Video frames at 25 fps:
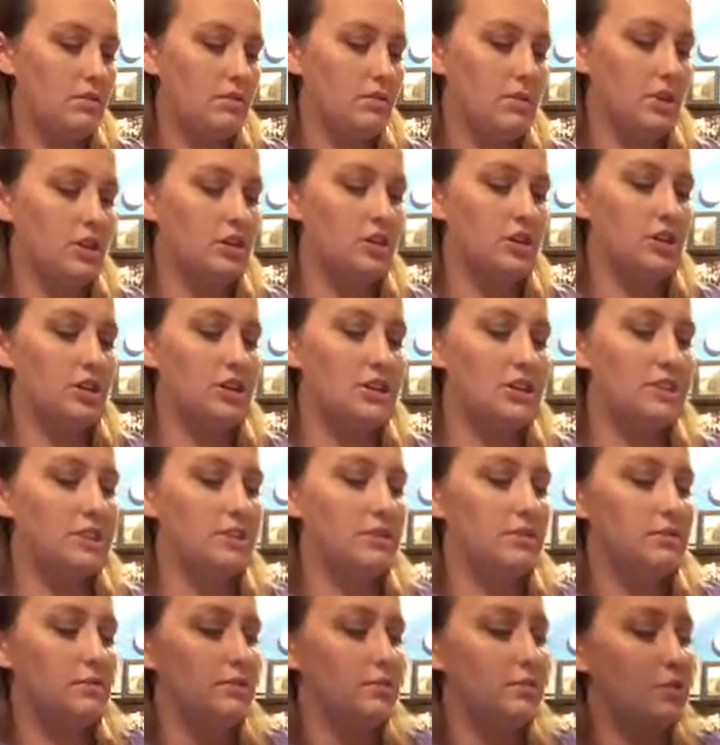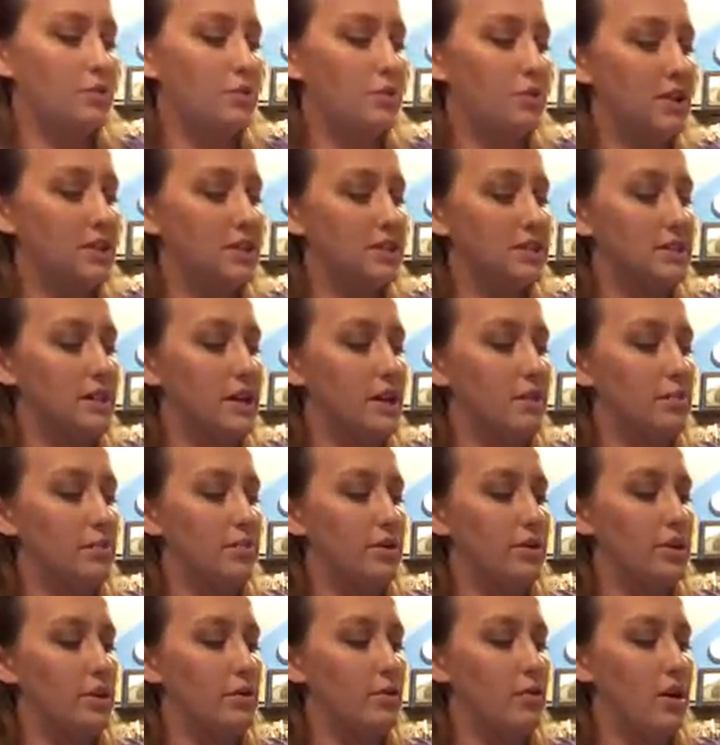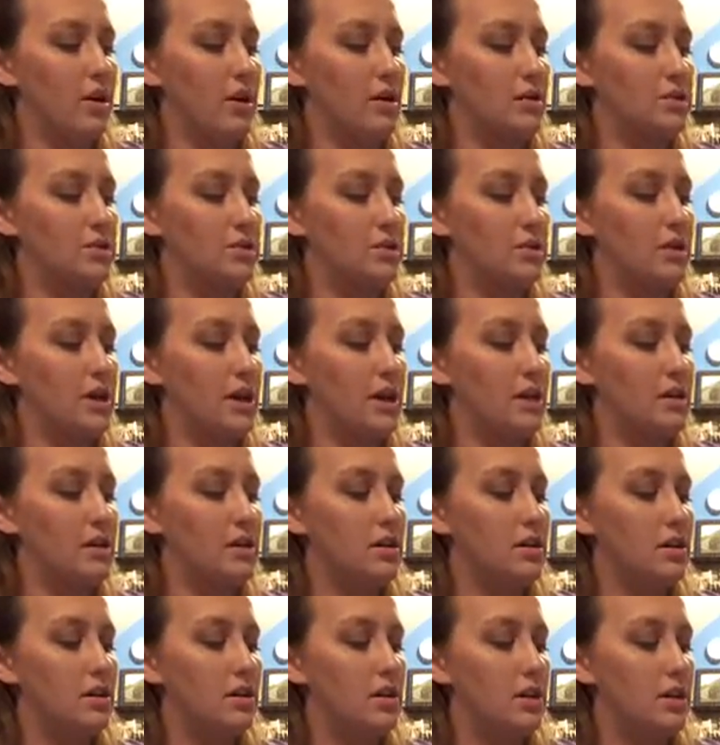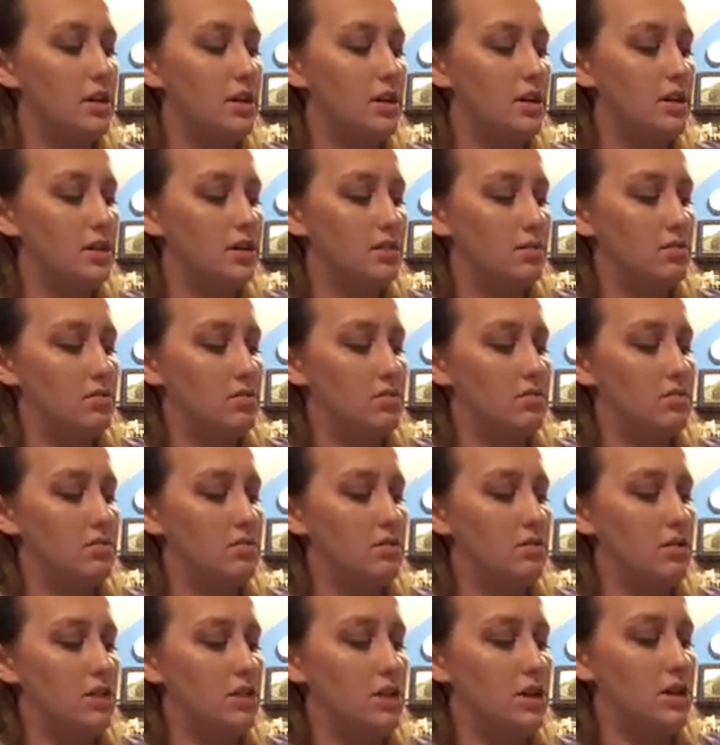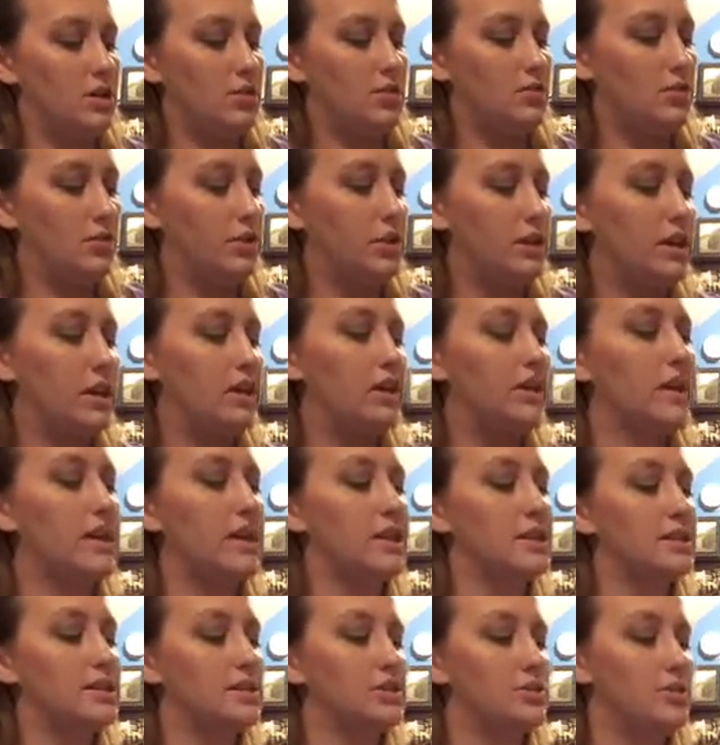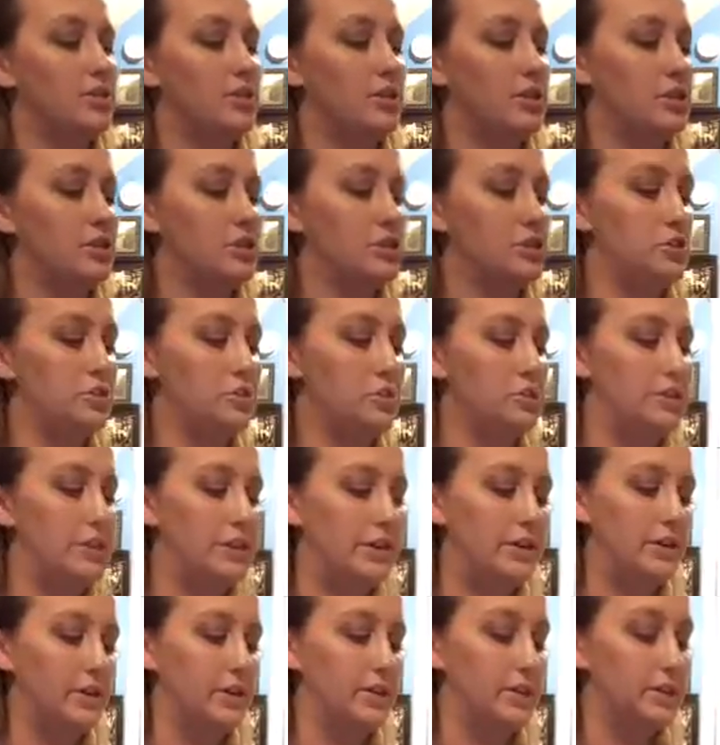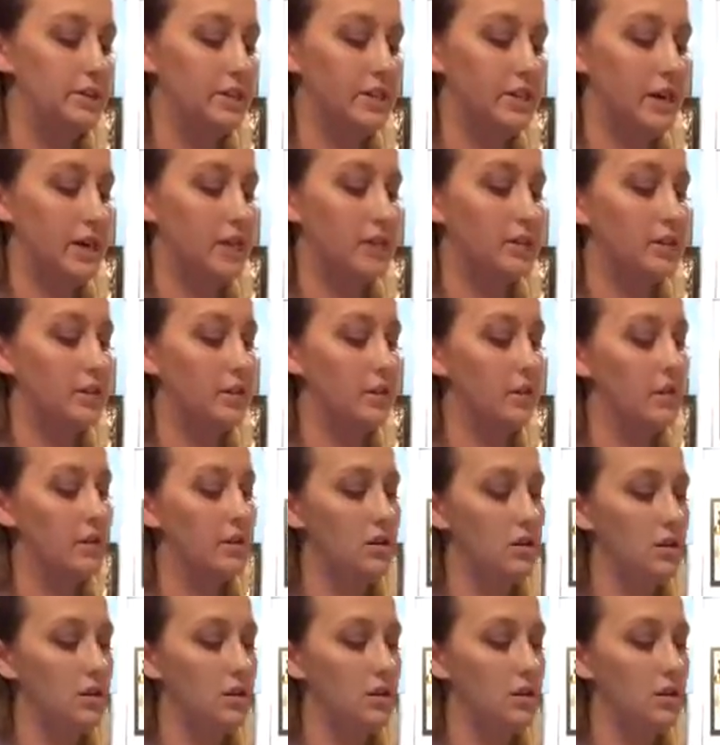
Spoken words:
Make sure you press it down pretty well so that it really connects the two materials together.